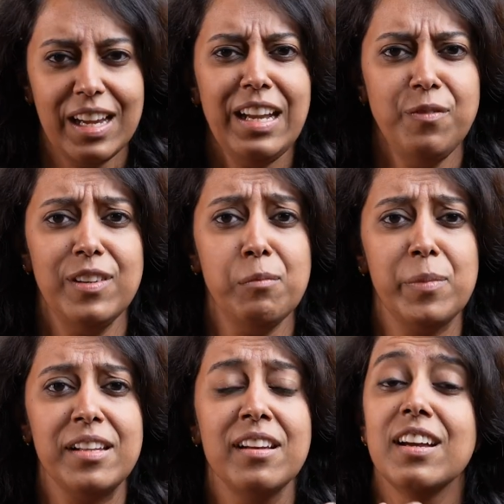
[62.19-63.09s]
It will
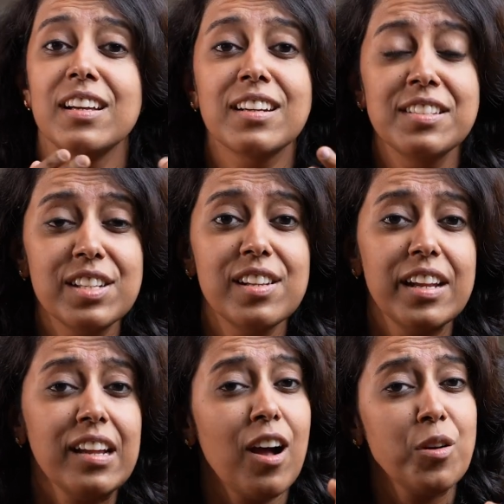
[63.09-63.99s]
be,
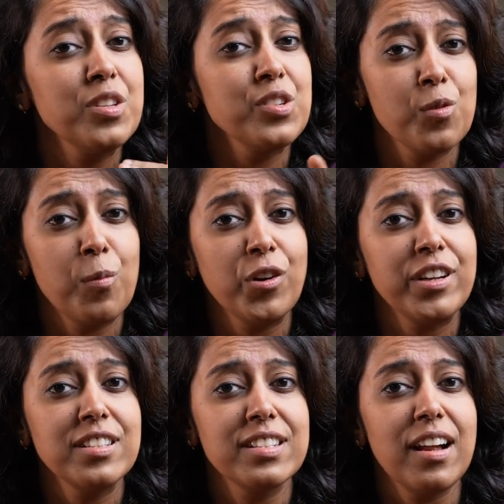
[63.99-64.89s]
considering how this
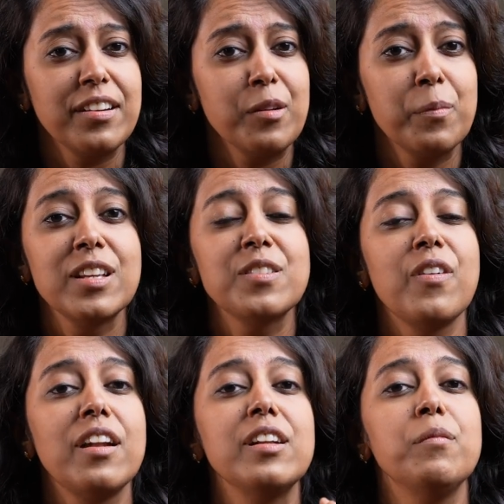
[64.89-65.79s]
robotics startup is
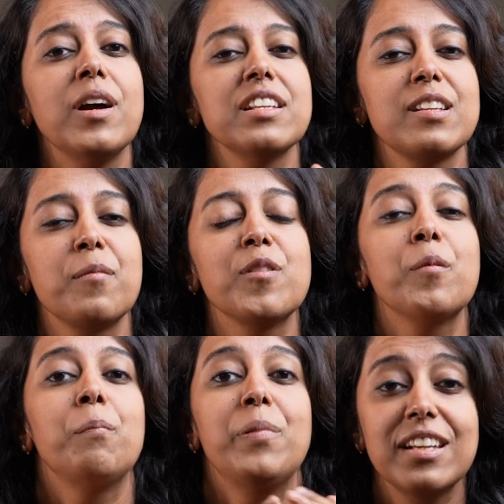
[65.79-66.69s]
funded by some of the
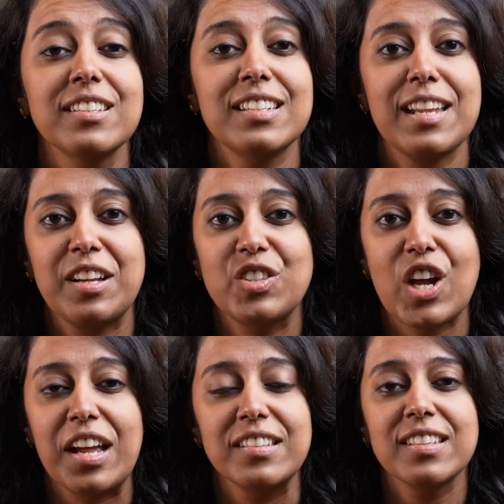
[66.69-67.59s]
biggest tech
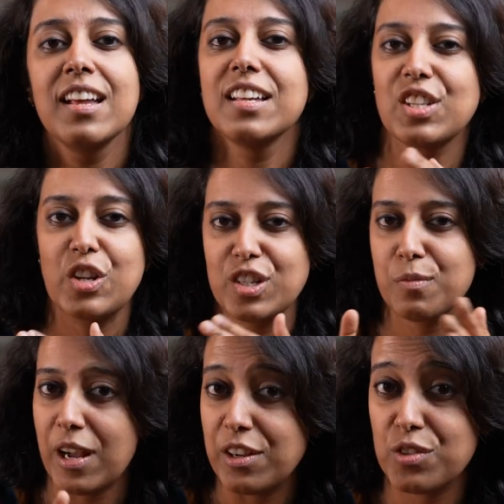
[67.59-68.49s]
giants such as
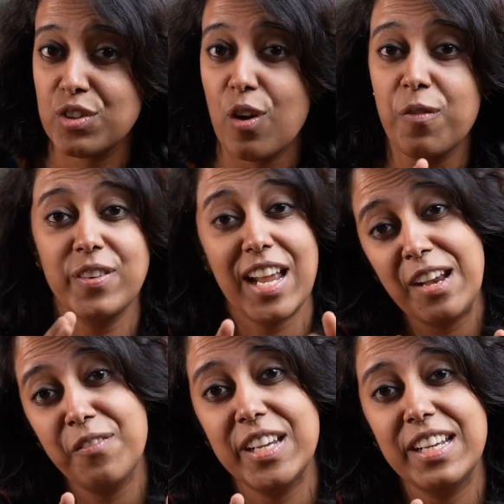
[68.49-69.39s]
Microsoft,
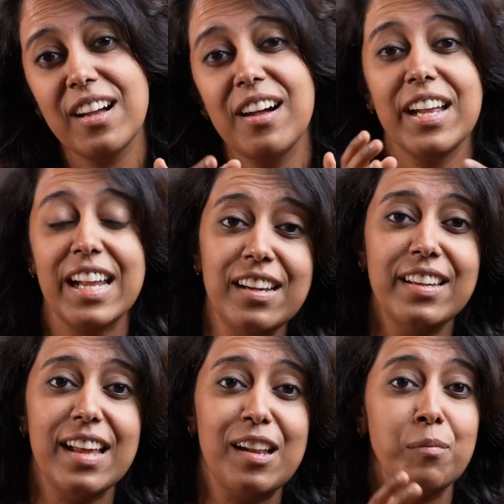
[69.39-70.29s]
NVIDIA,
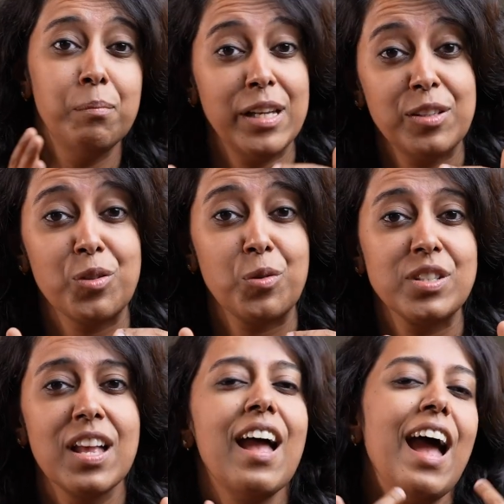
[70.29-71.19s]
Intel,
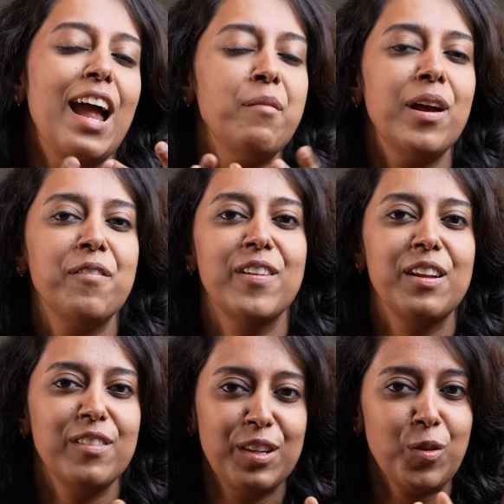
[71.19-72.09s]
Bezos, and my
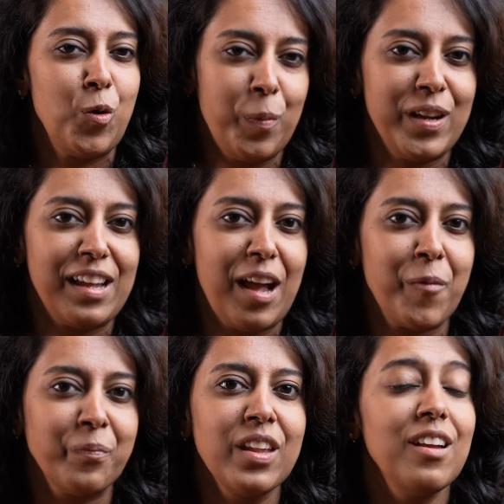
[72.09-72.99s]
favorite, OpenAI.